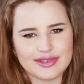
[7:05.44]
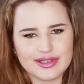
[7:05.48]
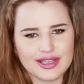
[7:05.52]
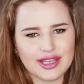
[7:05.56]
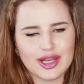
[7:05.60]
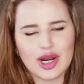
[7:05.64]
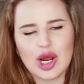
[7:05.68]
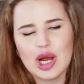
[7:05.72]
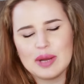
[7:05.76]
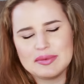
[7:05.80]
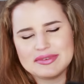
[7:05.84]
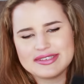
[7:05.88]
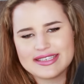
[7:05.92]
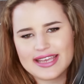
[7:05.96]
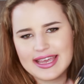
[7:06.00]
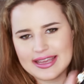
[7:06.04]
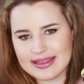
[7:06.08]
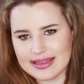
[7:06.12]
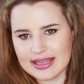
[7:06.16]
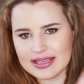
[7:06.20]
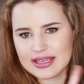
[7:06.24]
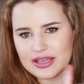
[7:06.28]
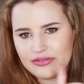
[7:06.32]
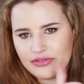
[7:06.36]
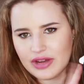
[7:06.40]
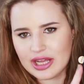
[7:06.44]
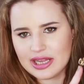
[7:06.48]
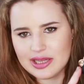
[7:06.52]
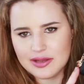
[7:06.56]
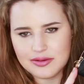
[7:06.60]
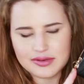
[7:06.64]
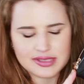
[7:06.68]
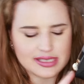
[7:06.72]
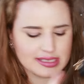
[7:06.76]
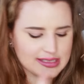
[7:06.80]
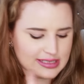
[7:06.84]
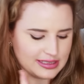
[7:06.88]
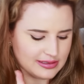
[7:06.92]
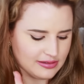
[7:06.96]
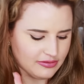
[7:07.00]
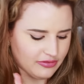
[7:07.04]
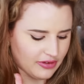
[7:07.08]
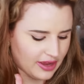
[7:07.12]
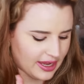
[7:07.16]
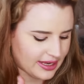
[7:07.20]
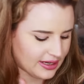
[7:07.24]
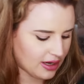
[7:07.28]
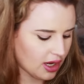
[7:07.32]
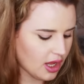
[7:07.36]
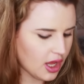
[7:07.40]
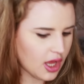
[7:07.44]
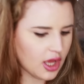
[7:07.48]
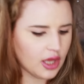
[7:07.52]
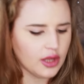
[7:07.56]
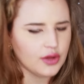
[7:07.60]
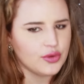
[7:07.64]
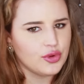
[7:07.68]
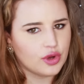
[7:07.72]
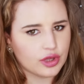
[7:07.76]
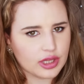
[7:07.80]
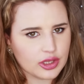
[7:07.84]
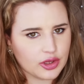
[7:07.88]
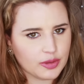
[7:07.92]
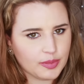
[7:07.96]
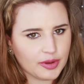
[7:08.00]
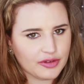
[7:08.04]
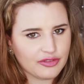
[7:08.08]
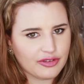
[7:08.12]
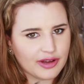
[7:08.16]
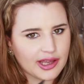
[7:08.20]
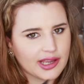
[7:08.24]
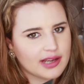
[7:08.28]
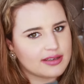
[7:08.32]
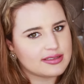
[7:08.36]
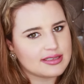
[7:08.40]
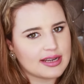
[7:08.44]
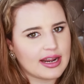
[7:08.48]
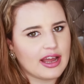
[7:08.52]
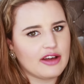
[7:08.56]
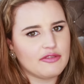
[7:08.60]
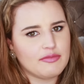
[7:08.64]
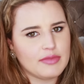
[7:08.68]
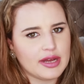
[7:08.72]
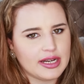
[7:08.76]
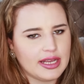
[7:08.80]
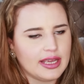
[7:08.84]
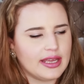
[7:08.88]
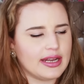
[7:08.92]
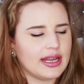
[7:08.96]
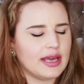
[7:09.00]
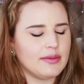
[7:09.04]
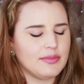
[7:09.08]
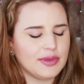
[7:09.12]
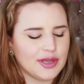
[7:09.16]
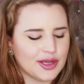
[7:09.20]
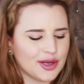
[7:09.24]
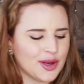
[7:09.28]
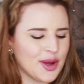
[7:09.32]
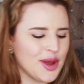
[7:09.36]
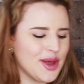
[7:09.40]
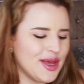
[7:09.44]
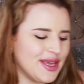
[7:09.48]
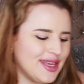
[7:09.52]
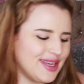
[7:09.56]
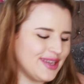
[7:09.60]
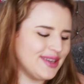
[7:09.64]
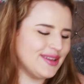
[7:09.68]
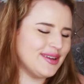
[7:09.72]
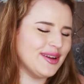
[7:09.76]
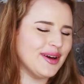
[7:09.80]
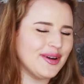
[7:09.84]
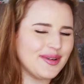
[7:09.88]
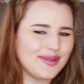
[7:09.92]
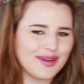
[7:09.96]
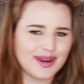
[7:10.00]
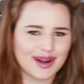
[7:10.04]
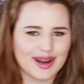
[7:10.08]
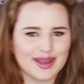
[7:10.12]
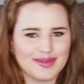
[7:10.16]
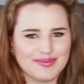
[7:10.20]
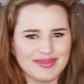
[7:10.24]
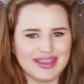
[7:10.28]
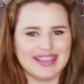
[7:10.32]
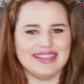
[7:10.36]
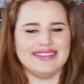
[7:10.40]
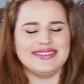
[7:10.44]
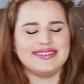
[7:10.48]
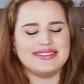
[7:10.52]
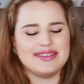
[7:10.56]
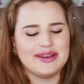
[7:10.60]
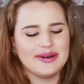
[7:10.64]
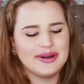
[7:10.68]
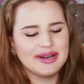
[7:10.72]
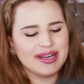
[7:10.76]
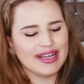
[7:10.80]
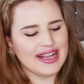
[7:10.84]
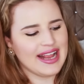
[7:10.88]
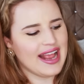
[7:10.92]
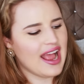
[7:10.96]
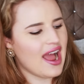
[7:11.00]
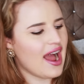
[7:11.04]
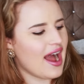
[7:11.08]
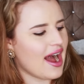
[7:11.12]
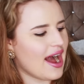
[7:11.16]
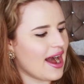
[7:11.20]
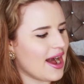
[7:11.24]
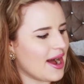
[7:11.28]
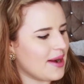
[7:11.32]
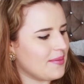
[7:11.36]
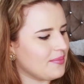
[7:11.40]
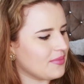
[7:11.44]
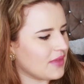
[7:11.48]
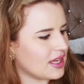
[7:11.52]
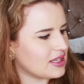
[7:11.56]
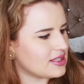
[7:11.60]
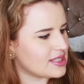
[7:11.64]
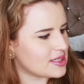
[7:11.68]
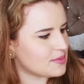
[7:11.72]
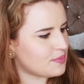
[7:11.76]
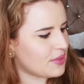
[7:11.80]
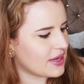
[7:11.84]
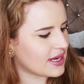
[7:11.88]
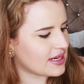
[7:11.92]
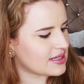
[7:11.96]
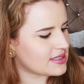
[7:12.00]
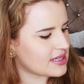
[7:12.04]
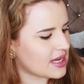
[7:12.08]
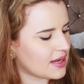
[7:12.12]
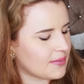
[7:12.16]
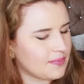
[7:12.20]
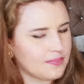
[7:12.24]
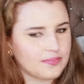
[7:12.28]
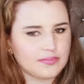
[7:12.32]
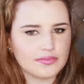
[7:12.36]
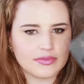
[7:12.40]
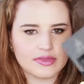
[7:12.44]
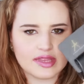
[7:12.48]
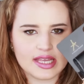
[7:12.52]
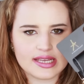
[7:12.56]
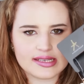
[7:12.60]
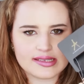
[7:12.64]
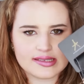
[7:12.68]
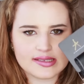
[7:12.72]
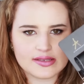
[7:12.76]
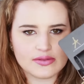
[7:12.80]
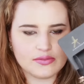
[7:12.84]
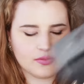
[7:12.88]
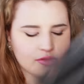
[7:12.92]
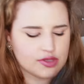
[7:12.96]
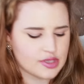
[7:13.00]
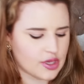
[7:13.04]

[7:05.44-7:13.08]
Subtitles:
You know what I'm saying? Like, if I lose this, it's fine. Not that it'd be fine because it'd have money in it. But you know what I mean. So I just picked up this.